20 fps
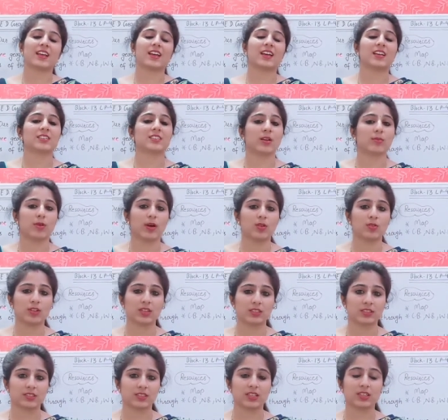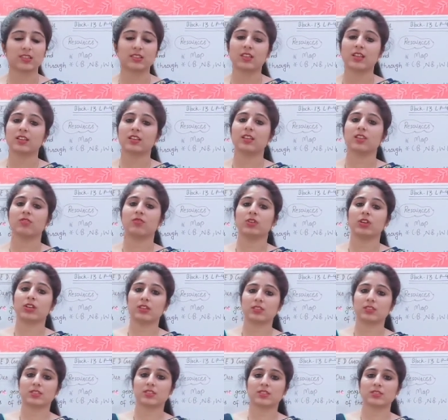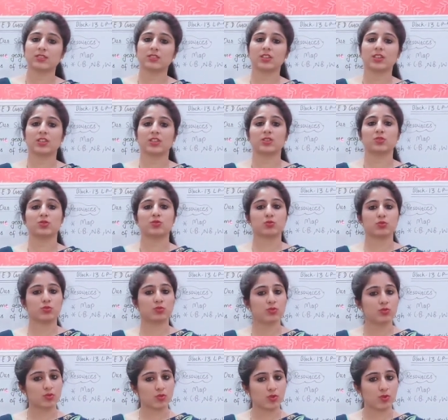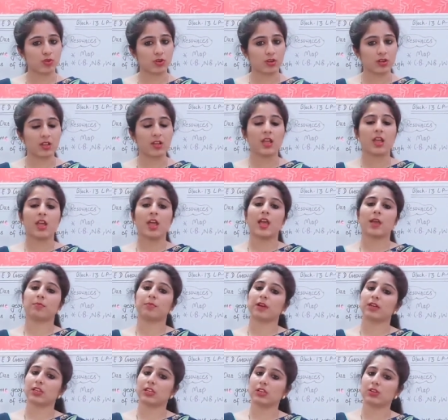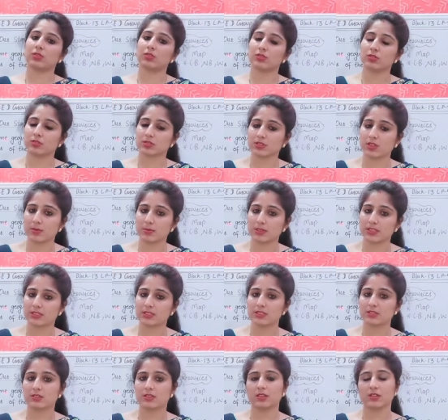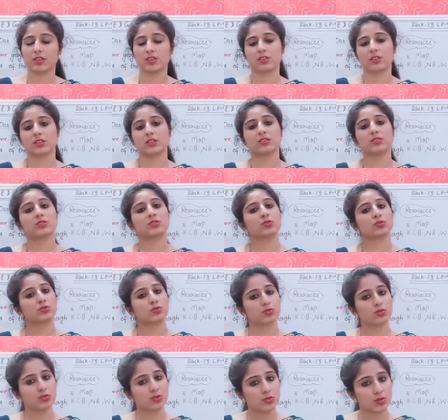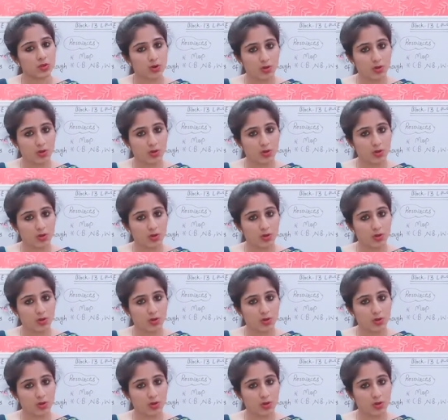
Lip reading: us about a state that in winter season it is too cold, but in summer season it is too